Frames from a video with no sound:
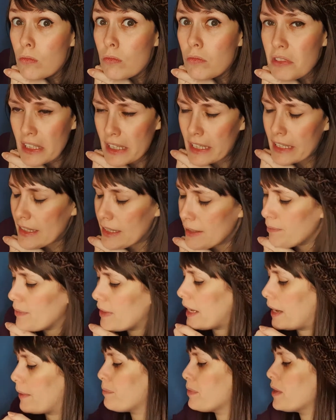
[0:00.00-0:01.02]
ears.
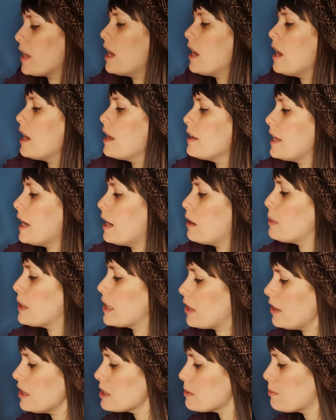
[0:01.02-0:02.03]
Yeah, now
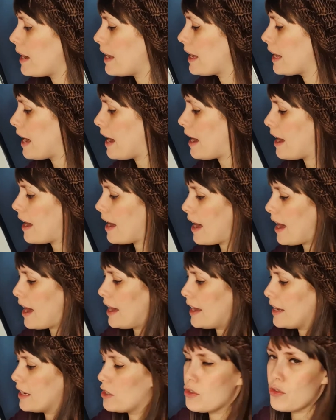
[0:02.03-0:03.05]
because my
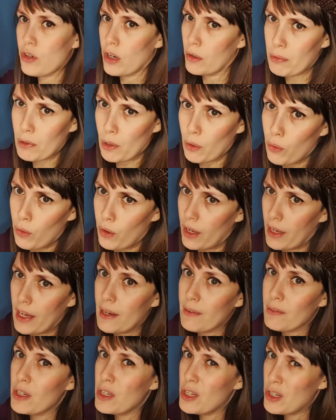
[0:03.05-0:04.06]
eyes drop lower,
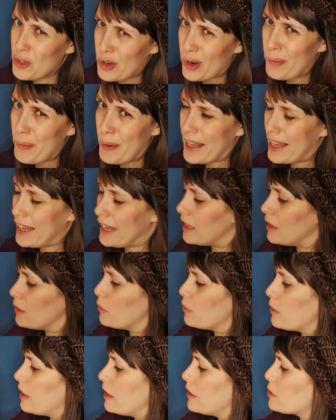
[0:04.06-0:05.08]
I'm going to drop my ear
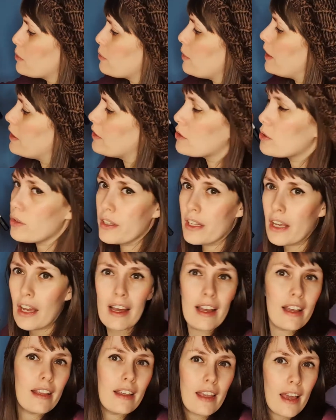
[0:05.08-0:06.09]
lower as well. So
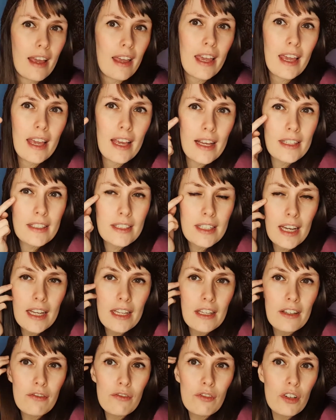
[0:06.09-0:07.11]
your ears
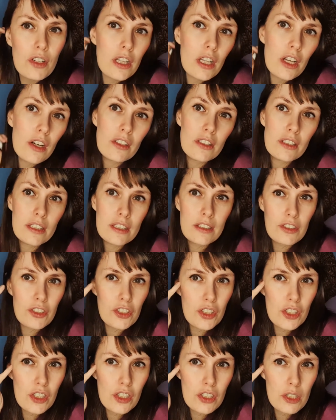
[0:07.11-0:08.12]
kind of run along
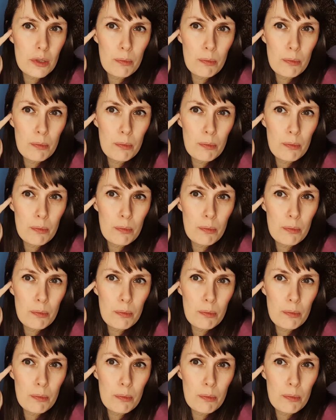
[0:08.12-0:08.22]
just